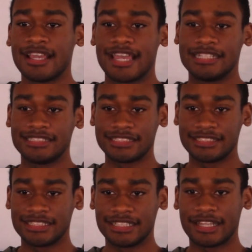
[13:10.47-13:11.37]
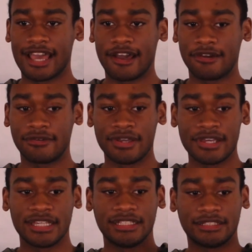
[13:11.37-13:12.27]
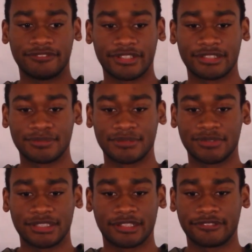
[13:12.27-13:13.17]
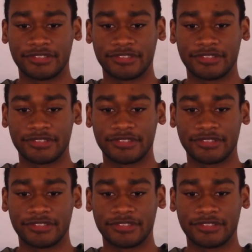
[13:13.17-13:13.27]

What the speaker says: and just seeing how he develops himself,